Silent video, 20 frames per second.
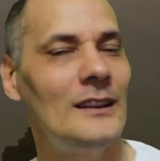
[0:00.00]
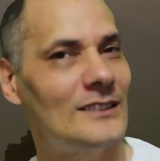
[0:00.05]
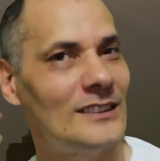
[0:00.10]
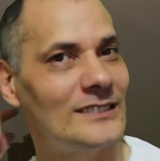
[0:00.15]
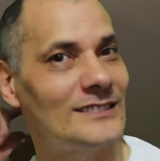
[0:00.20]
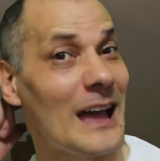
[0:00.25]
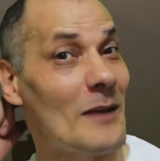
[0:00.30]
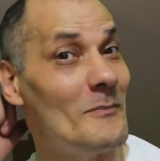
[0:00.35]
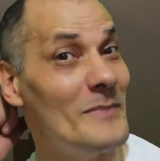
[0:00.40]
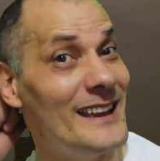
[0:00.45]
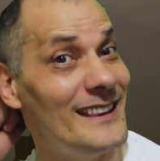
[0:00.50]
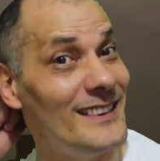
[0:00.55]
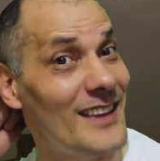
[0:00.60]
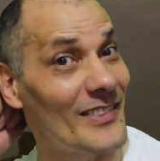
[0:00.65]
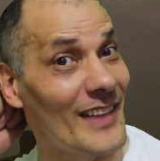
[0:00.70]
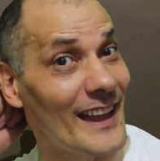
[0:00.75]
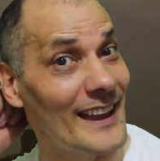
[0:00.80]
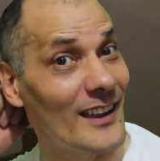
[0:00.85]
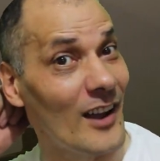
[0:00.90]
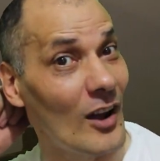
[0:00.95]
Does that mean
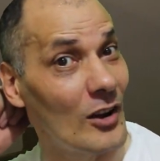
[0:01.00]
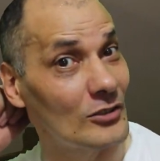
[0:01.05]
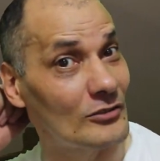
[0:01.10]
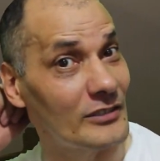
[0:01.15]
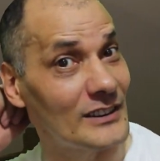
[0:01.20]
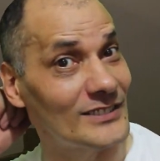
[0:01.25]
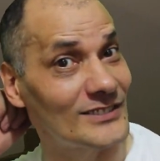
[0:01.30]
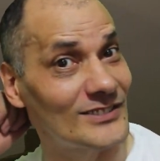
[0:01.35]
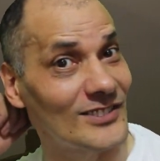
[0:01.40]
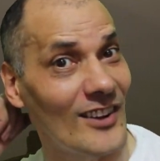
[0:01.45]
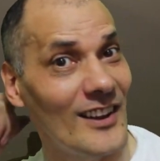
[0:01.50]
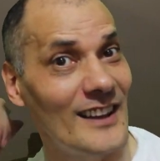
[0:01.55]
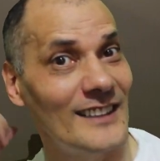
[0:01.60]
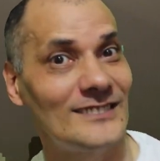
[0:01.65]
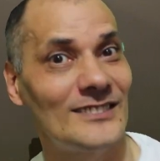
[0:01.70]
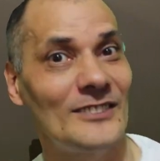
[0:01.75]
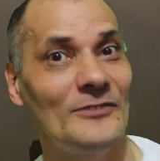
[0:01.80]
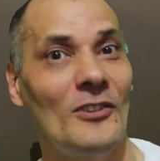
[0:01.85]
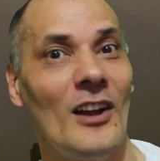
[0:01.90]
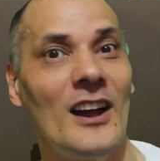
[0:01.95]
that they can't
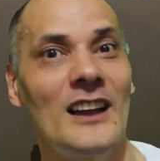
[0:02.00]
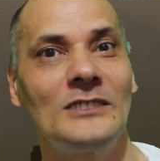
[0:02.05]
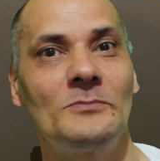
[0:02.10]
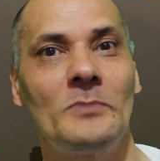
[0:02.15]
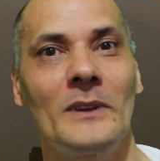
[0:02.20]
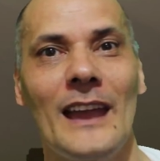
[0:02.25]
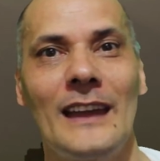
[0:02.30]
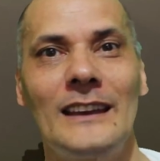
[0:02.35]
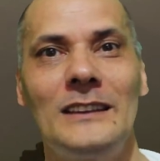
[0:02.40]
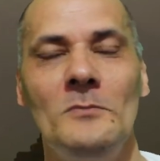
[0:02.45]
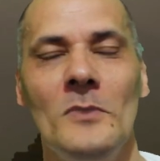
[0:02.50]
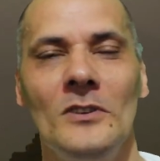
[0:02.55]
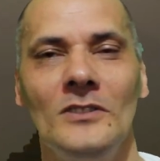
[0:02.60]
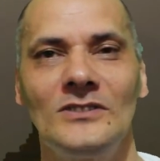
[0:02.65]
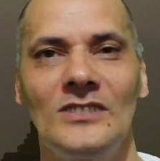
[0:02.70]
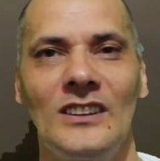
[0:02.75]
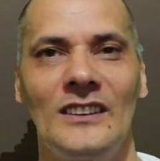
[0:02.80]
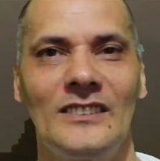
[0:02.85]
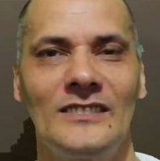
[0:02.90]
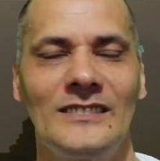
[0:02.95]
criticise the flying spaghetti
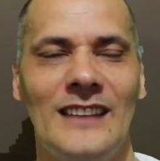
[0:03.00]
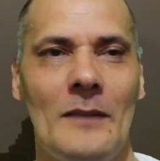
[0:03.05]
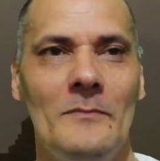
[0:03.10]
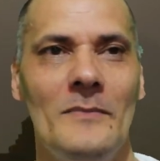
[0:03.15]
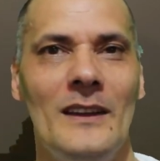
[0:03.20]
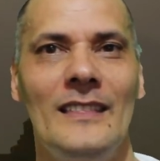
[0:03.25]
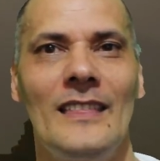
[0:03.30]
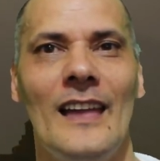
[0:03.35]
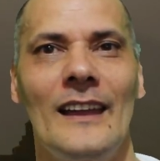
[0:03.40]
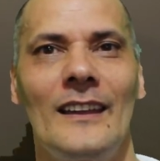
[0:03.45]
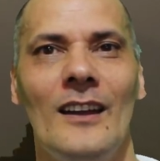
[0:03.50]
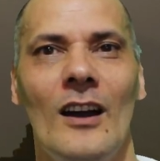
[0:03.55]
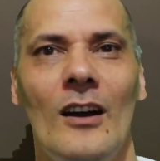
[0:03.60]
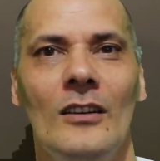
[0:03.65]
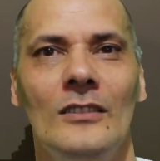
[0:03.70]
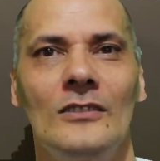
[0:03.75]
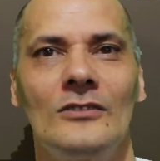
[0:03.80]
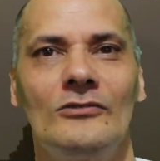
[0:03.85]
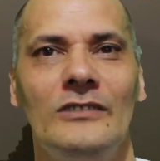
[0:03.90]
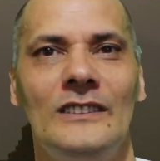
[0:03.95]
monster? Does that mean they
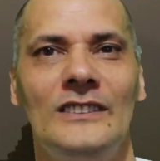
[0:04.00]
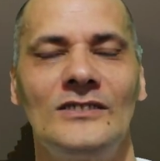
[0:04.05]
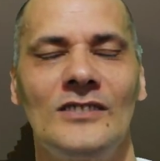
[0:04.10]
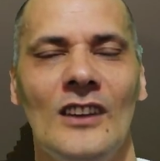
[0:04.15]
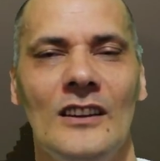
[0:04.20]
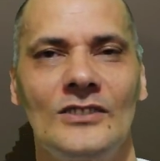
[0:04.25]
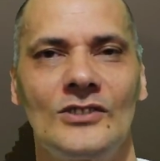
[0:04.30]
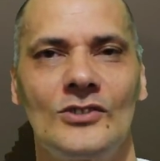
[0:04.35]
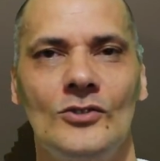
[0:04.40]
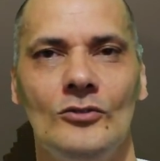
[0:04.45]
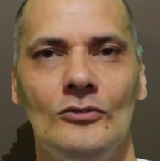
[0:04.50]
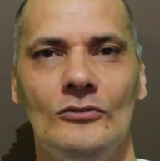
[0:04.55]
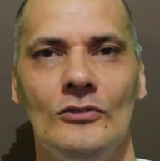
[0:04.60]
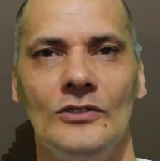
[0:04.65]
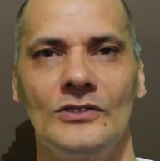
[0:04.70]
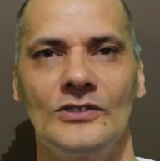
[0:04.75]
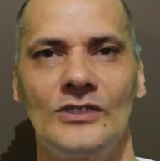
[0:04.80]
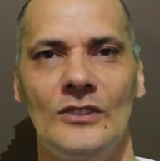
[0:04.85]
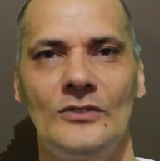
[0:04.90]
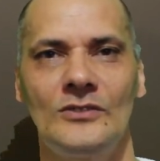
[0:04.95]
can't criticise
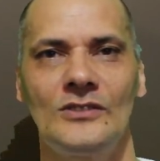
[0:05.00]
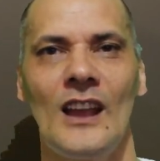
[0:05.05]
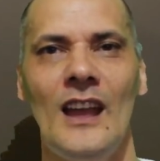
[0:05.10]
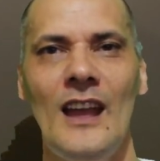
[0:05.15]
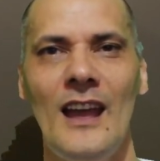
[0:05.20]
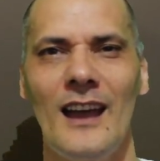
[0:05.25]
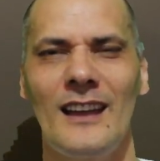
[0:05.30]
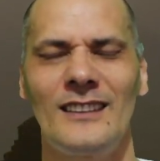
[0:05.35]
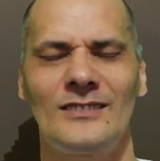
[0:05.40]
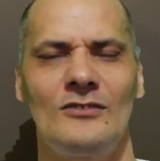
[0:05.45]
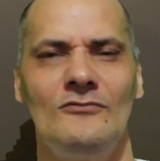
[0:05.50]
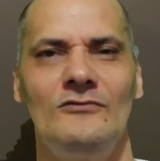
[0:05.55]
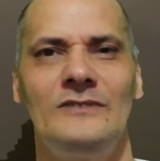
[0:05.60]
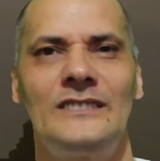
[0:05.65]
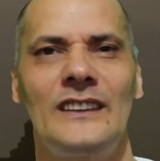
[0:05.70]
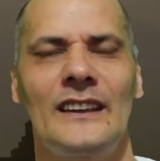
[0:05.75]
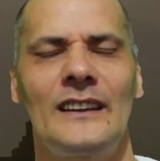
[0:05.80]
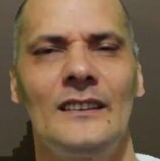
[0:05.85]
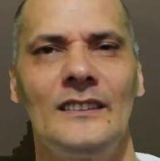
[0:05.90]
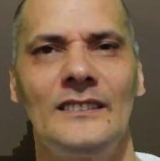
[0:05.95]
Thor or Zeus? It's a
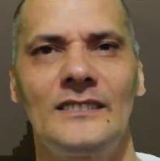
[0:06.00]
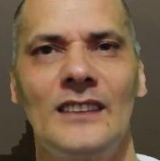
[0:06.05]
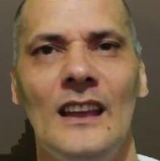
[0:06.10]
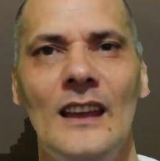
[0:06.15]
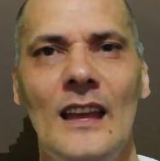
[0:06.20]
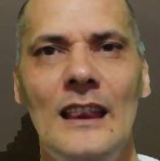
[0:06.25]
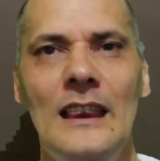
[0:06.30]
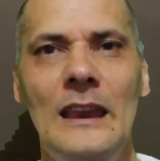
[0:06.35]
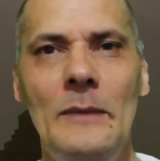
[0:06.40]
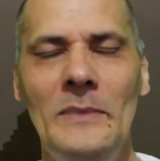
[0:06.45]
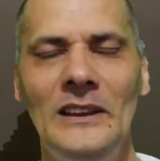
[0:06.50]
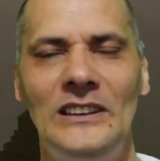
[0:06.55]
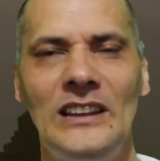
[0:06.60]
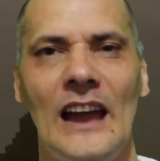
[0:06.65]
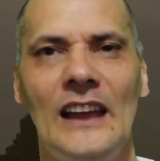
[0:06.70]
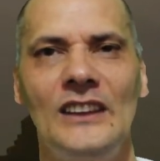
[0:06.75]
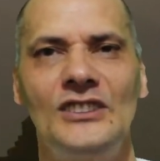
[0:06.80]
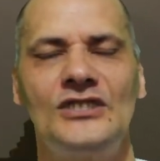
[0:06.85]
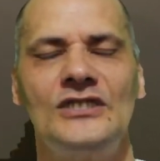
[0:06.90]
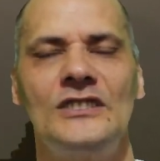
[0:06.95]
ridiculous
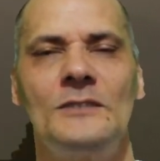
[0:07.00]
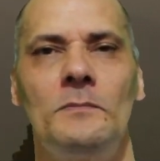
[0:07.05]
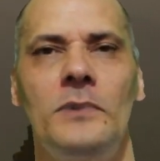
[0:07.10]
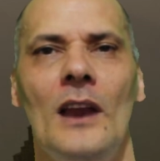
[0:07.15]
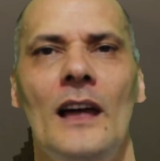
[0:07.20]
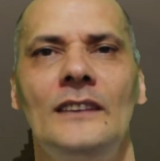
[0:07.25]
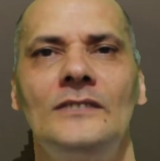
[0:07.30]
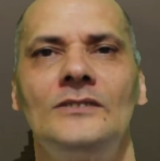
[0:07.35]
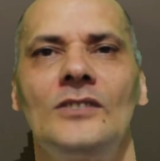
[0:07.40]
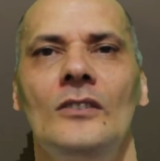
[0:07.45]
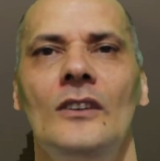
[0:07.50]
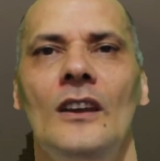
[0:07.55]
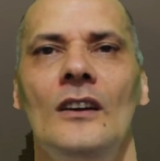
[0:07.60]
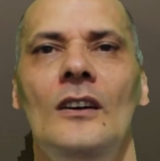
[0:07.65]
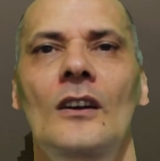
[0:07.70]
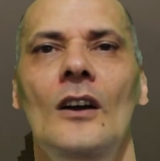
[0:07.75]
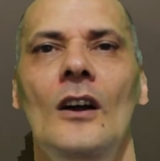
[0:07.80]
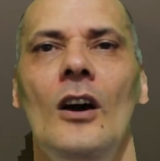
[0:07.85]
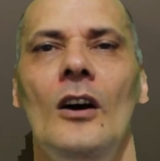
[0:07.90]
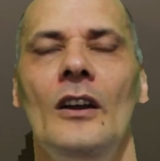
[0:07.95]
limitation to place on
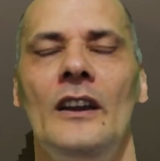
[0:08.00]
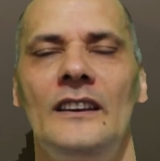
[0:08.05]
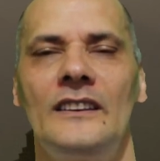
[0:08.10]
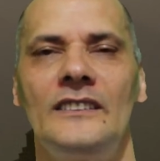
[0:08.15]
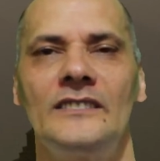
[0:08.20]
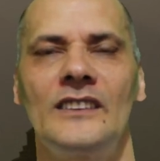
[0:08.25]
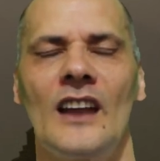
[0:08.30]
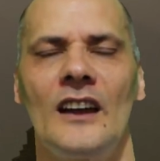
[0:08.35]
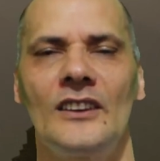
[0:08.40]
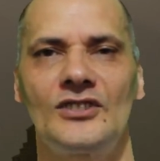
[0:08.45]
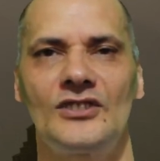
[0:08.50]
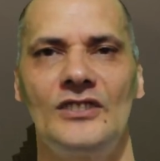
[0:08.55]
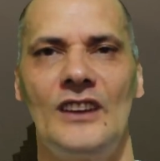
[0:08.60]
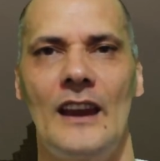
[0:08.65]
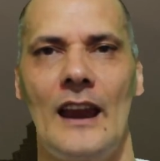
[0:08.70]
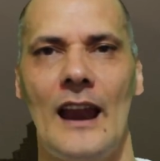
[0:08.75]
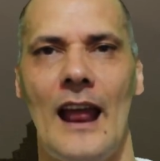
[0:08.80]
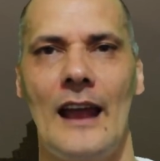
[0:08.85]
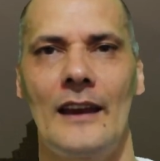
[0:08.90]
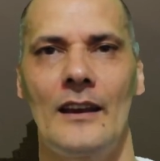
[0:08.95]
a discussion,
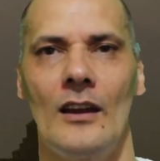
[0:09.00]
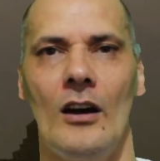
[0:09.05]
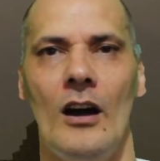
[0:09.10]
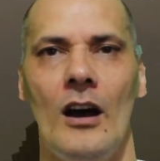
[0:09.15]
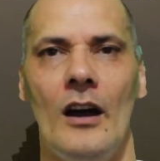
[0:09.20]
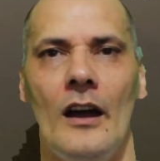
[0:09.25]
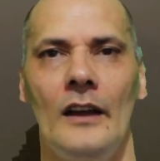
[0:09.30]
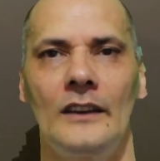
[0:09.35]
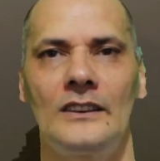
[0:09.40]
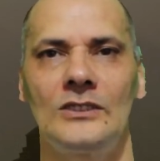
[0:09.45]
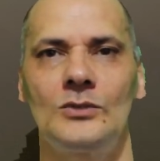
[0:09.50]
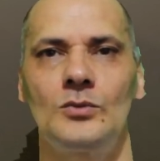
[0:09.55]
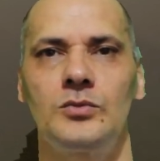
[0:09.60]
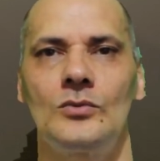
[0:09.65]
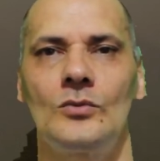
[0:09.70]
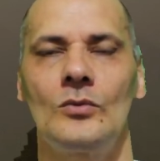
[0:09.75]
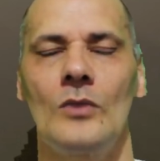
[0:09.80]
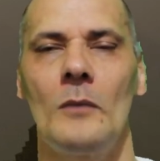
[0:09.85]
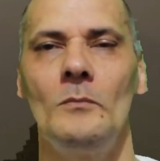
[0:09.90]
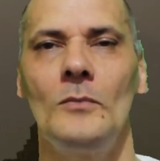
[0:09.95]
and
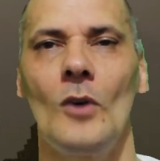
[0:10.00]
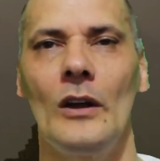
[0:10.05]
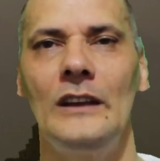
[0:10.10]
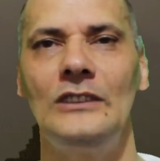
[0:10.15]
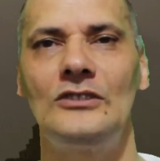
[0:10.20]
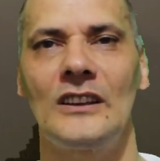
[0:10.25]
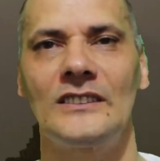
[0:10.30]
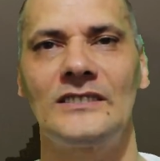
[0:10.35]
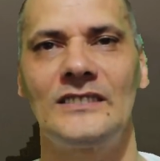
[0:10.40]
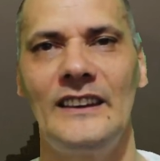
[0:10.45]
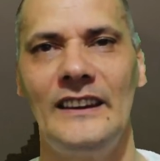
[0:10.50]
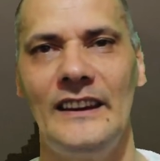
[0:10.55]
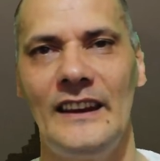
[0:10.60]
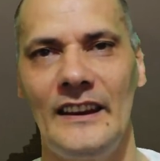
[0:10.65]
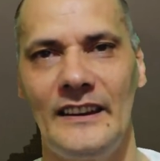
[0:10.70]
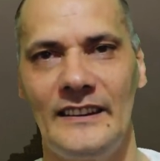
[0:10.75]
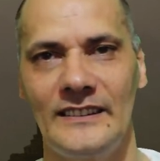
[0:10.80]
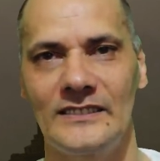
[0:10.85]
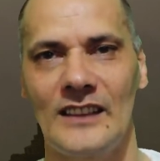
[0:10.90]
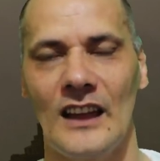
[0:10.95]
I'm not interested in
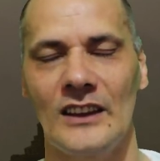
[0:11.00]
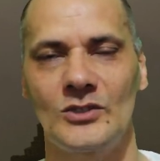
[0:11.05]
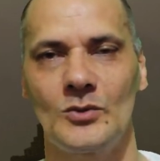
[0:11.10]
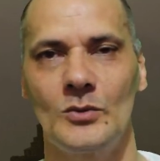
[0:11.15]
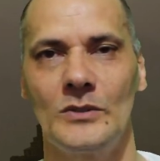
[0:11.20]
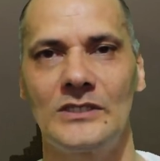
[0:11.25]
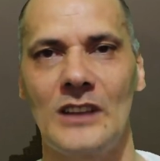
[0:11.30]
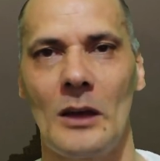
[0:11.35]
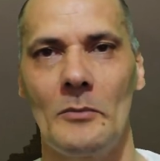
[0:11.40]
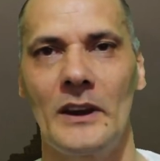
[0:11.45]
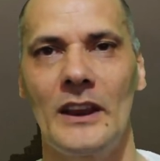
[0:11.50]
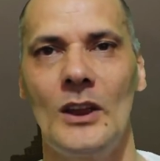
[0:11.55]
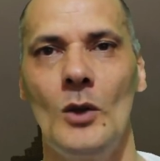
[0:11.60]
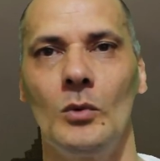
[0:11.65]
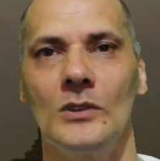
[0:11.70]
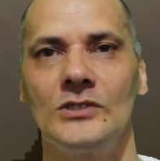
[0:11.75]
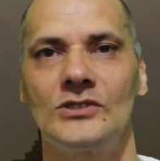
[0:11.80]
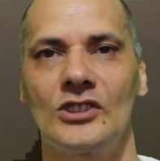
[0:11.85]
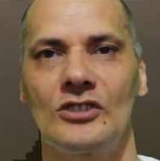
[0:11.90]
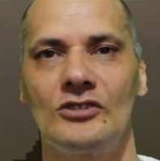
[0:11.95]
a discussion with somebody who
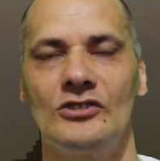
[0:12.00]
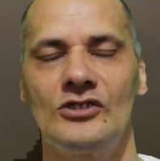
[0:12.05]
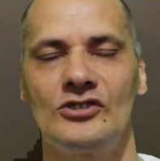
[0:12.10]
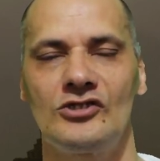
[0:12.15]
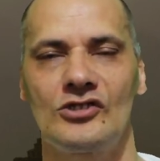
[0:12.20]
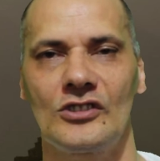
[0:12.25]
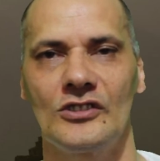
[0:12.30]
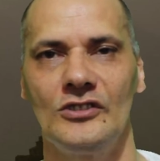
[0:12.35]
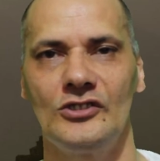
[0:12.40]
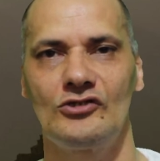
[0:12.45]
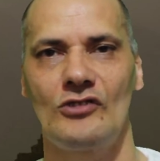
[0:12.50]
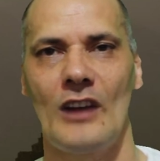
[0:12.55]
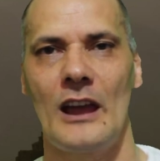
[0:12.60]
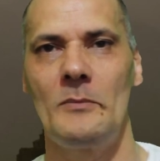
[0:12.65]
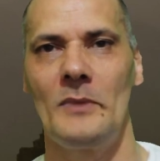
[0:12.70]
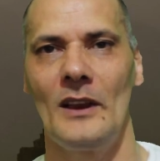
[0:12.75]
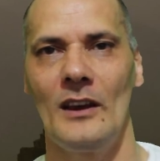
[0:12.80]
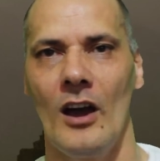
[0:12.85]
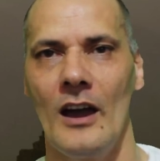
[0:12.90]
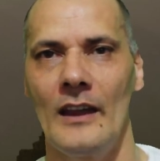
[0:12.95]
wants to
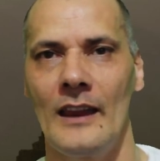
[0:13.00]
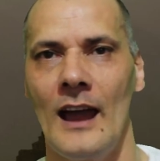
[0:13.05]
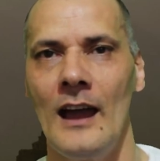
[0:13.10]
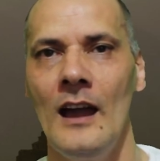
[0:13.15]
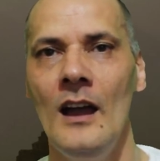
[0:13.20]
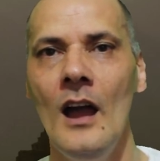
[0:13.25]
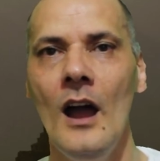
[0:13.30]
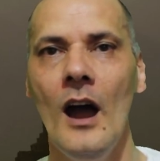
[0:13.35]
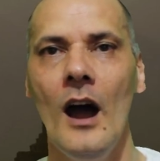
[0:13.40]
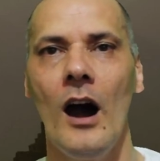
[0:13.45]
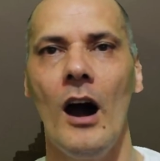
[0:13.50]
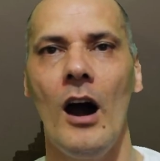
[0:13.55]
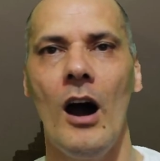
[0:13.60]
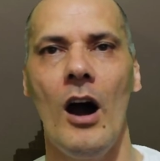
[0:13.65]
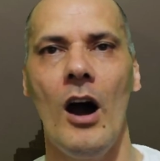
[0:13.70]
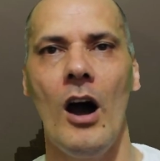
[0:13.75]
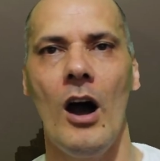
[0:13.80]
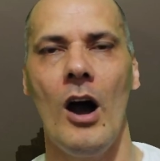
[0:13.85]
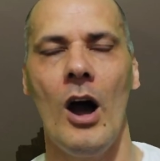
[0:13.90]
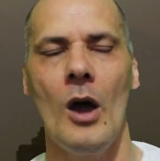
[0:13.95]
constrain me like that.
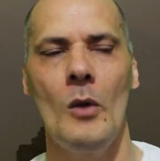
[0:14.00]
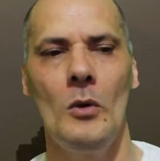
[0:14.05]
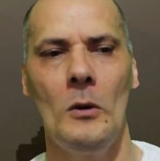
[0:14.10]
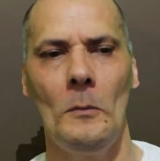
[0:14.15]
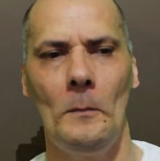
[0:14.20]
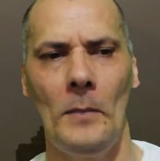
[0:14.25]
I